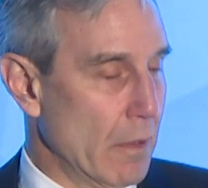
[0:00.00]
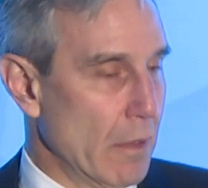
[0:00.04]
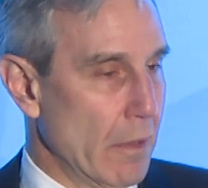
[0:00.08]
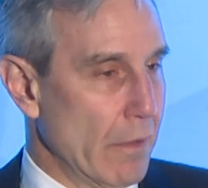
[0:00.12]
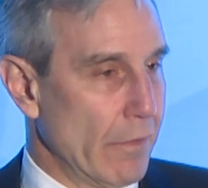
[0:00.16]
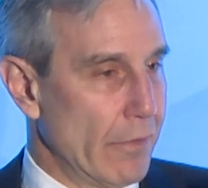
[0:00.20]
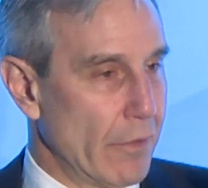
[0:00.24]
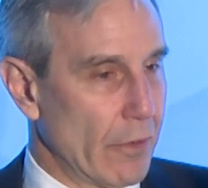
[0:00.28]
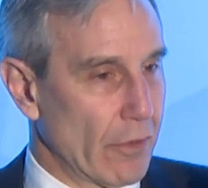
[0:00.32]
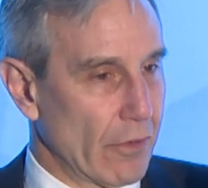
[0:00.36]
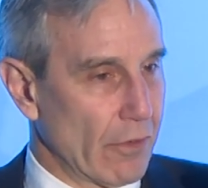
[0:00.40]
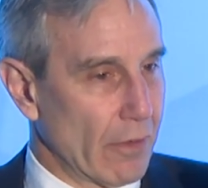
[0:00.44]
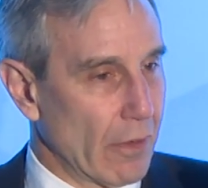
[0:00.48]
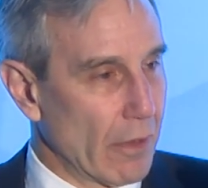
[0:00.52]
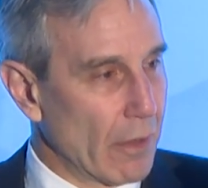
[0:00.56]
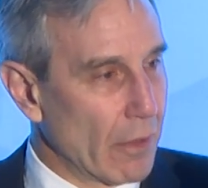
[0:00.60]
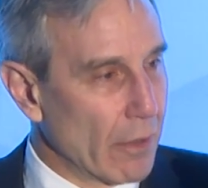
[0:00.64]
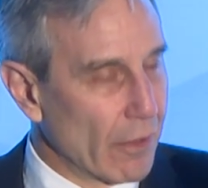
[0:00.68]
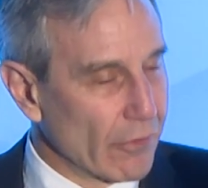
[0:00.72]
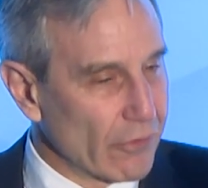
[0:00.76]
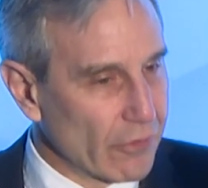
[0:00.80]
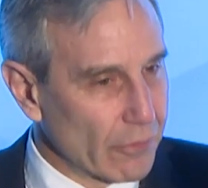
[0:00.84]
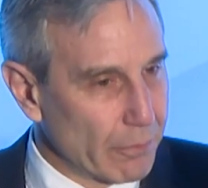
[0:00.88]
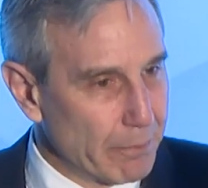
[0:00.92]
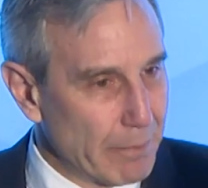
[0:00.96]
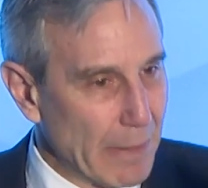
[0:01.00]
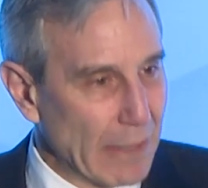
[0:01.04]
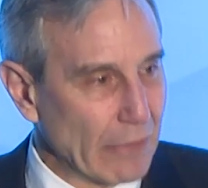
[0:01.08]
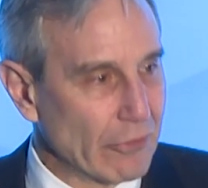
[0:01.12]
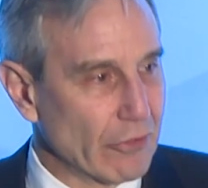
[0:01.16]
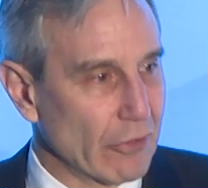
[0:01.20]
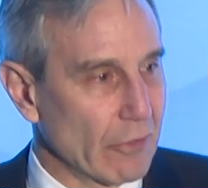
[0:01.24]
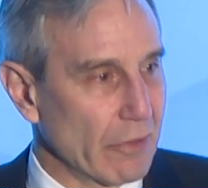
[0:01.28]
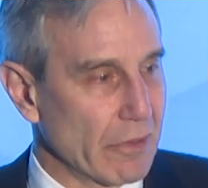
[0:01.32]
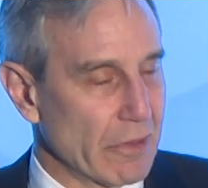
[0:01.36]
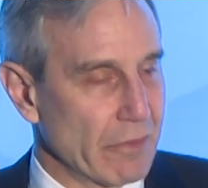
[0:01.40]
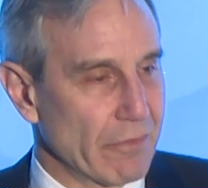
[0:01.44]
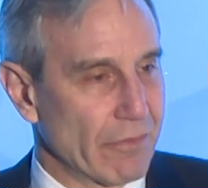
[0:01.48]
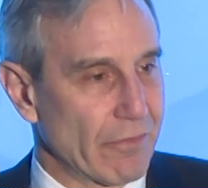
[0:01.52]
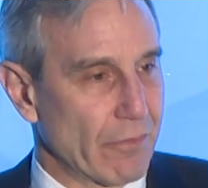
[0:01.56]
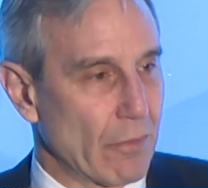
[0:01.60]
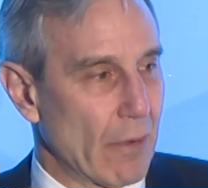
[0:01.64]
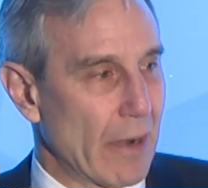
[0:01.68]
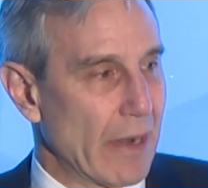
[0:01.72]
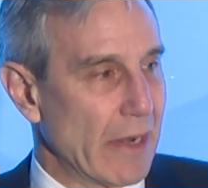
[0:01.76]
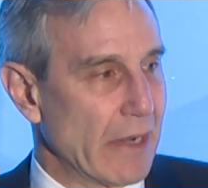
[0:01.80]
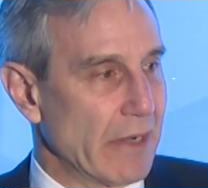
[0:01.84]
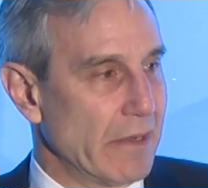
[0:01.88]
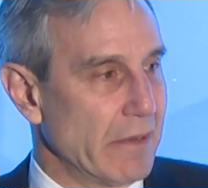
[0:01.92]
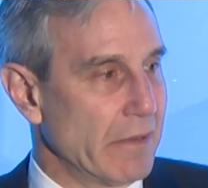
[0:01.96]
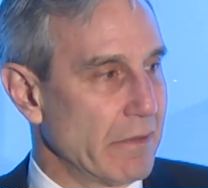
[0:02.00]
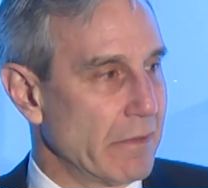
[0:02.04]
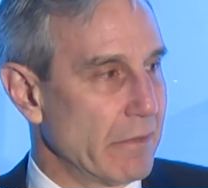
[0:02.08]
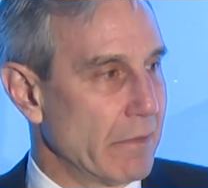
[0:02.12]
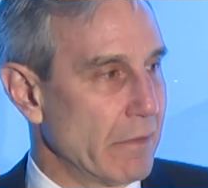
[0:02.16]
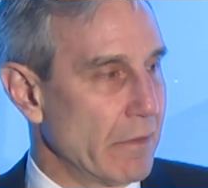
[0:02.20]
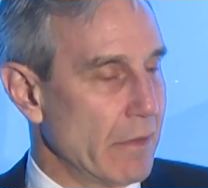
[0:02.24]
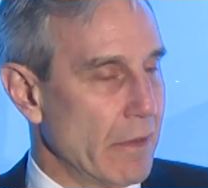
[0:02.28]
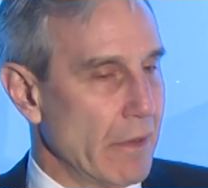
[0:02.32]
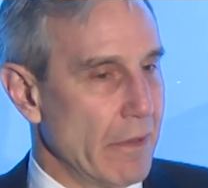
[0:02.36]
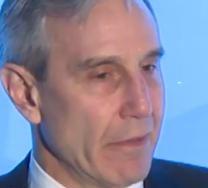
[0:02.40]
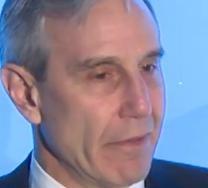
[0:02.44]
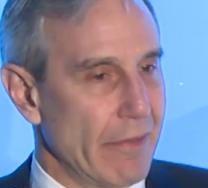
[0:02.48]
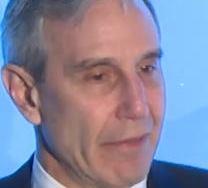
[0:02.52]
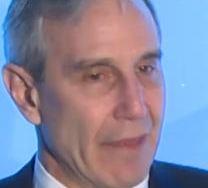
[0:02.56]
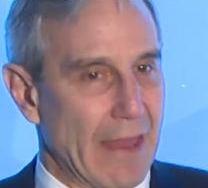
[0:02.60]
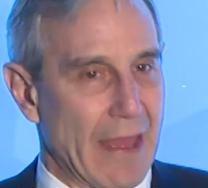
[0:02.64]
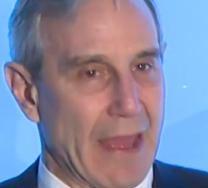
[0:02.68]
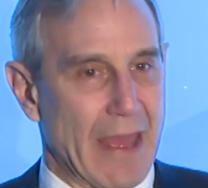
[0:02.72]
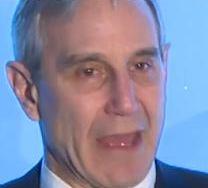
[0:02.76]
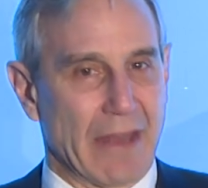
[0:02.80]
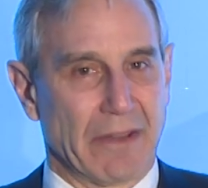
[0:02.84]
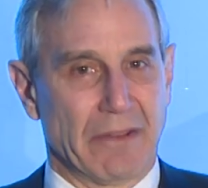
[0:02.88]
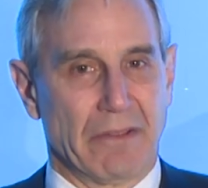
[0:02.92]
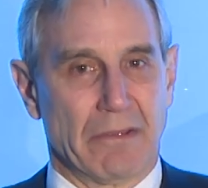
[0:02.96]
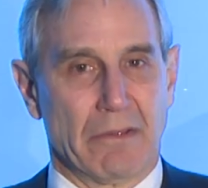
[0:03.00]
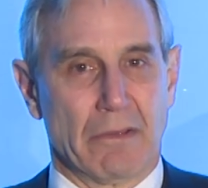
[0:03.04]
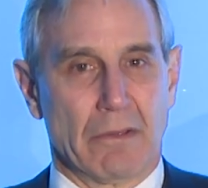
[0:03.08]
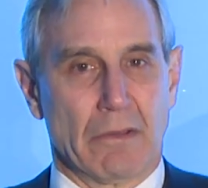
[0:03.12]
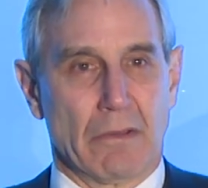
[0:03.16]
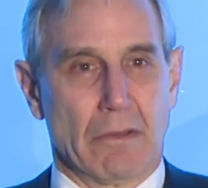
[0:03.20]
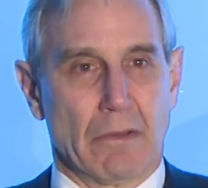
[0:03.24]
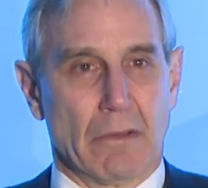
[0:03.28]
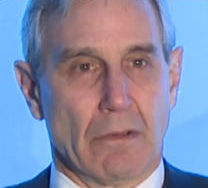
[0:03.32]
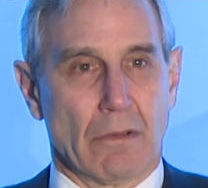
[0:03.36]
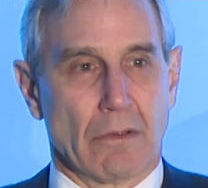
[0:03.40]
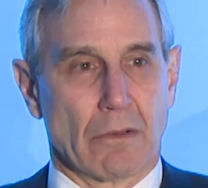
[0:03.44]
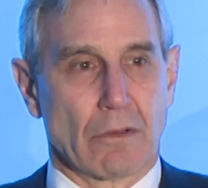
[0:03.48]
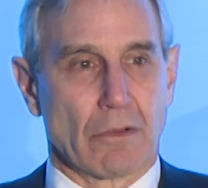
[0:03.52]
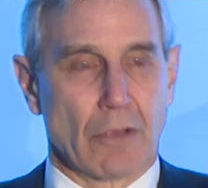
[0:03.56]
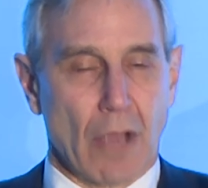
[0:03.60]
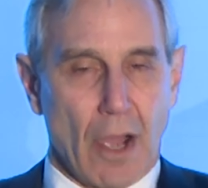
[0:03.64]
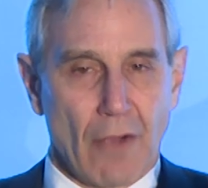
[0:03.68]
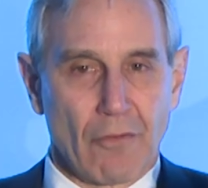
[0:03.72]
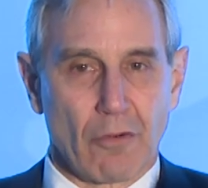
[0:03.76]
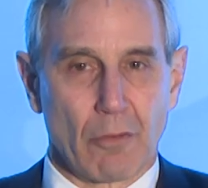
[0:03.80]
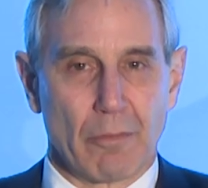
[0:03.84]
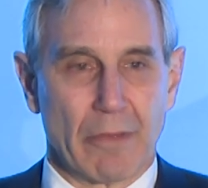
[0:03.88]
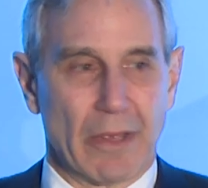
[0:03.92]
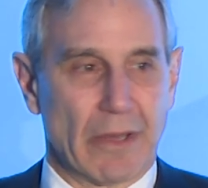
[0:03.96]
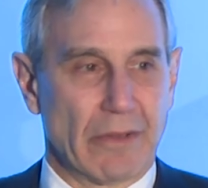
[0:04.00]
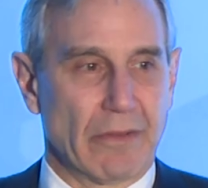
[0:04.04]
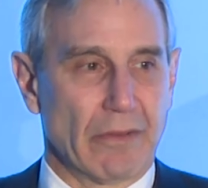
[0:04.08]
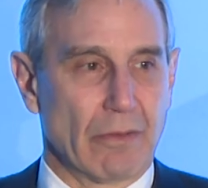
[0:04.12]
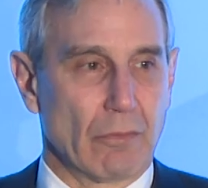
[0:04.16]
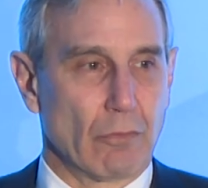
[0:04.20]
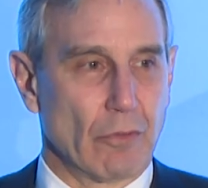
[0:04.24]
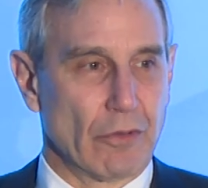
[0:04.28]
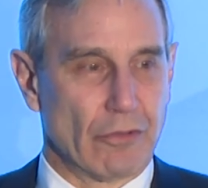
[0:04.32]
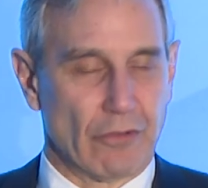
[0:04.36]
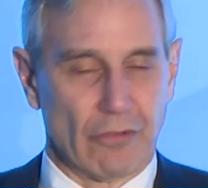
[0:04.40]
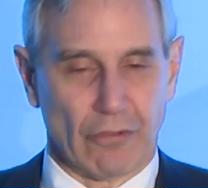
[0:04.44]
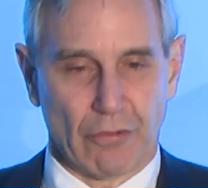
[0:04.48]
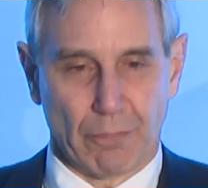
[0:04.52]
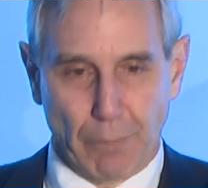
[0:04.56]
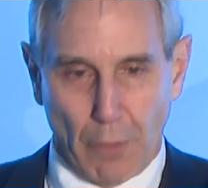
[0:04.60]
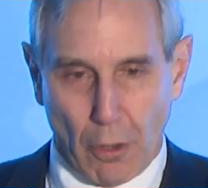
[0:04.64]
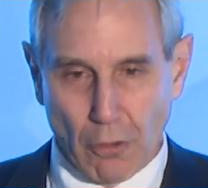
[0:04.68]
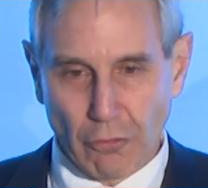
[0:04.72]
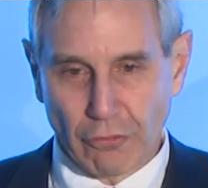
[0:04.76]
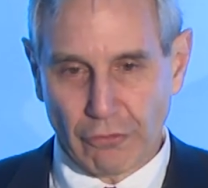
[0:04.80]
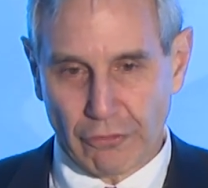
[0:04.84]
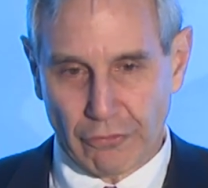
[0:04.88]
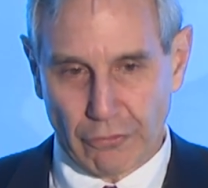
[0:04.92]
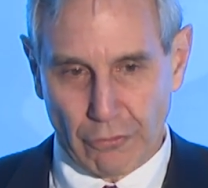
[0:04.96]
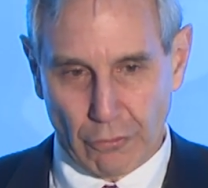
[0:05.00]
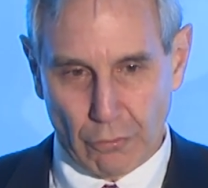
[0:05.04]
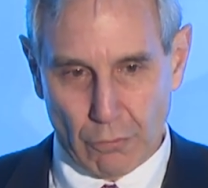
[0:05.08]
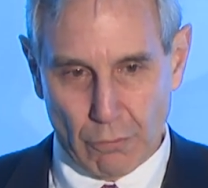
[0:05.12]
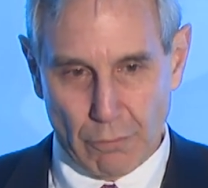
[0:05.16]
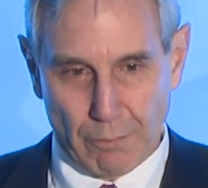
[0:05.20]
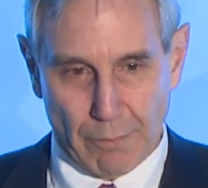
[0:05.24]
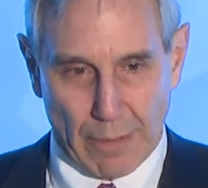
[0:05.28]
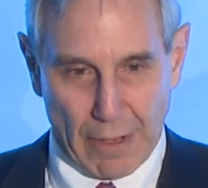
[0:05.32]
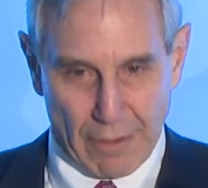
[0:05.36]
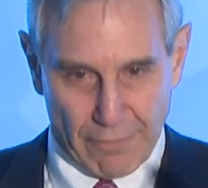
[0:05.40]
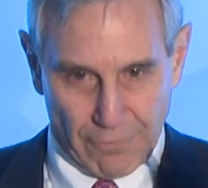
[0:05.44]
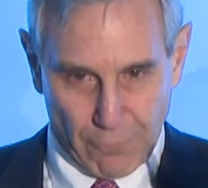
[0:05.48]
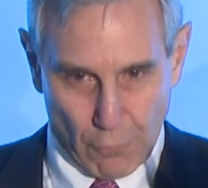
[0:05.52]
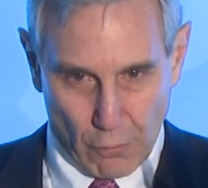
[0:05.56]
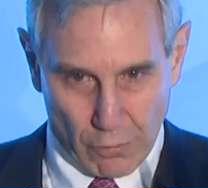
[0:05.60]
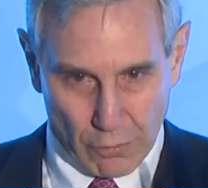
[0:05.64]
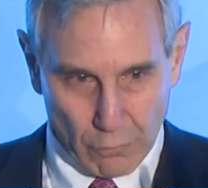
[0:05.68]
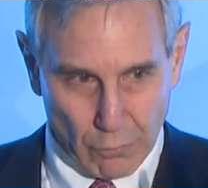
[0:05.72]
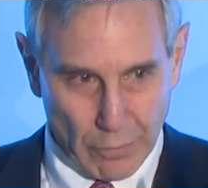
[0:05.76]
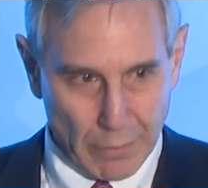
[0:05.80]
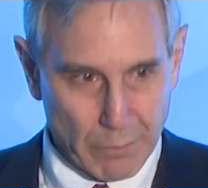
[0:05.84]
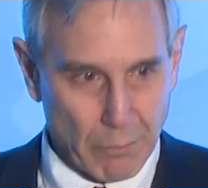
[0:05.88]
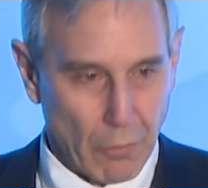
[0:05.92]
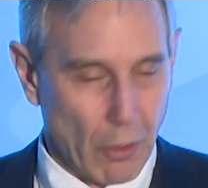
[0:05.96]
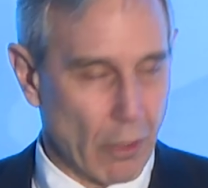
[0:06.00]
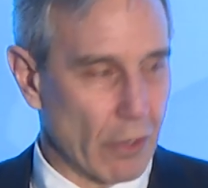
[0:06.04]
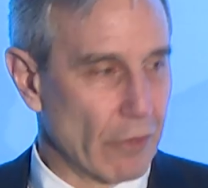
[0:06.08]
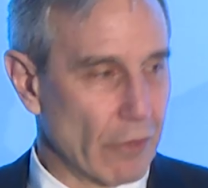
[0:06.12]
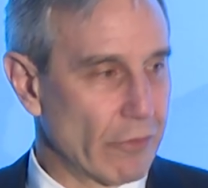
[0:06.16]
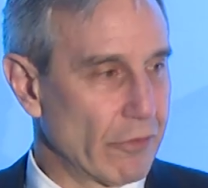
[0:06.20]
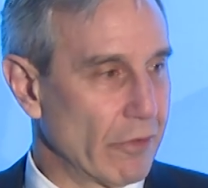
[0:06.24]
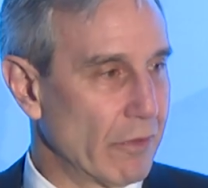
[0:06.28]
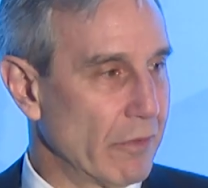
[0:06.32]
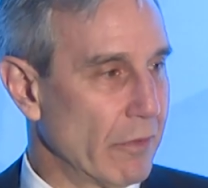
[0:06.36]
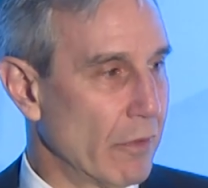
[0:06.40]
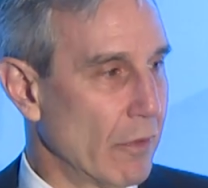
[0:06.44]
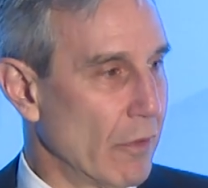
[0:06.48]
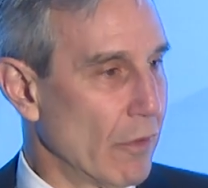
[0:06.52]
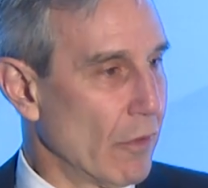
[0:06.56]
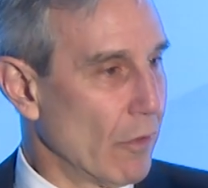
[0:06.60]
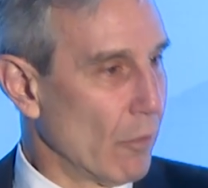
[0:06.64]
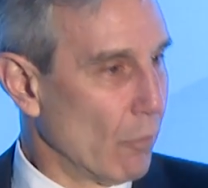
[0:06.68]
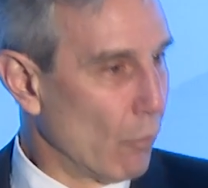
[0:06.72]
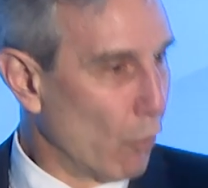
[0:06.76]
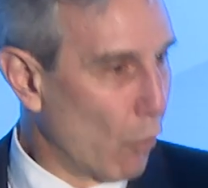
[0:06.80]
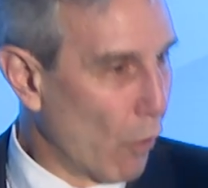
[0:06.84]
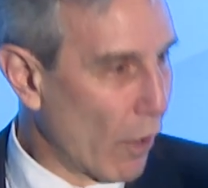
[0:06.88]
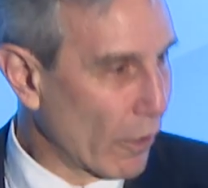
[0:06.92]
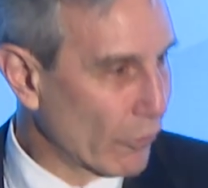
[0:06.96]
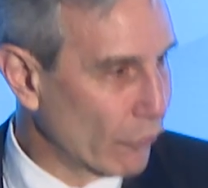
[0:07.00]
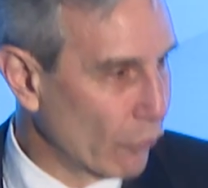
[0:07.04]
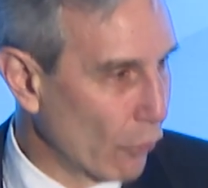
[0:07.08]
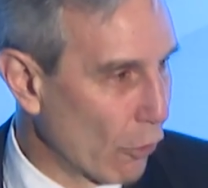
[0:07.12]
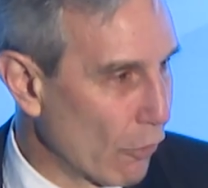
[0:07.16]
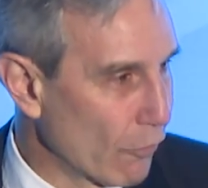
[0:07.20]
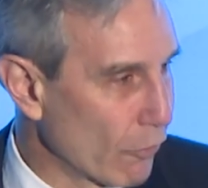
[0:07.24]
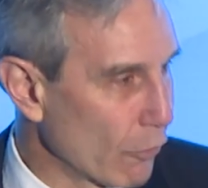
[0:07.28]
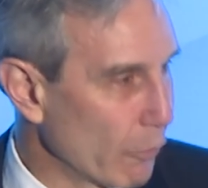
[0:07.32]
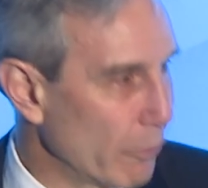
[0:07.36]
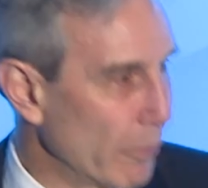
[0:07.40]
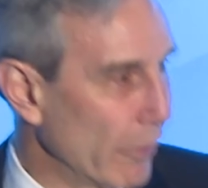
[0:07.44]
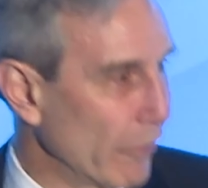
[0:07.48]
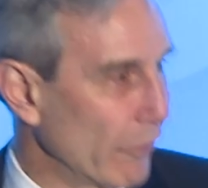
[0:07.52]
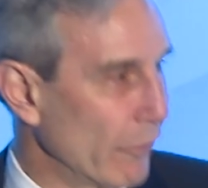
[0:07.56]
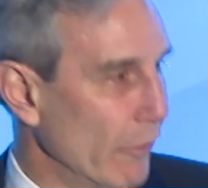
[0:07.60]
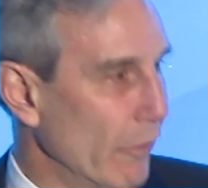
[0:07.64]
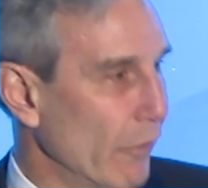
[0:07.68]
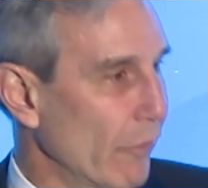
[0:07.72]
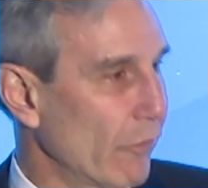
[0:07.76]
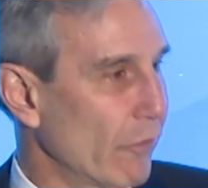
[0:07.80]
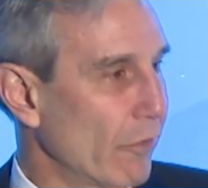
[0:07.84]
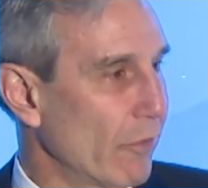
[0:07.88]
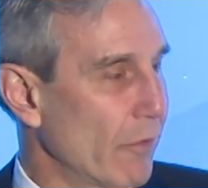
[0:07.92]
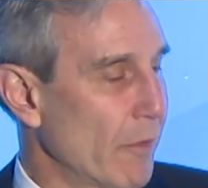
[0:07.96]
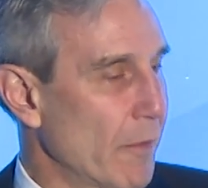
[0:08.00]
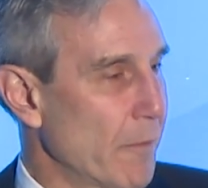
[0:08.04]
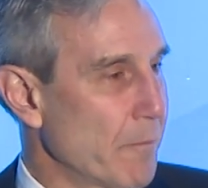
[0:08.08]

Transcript: They're especially afraid that government, which is supposed to, by a four to one margin, watch over business,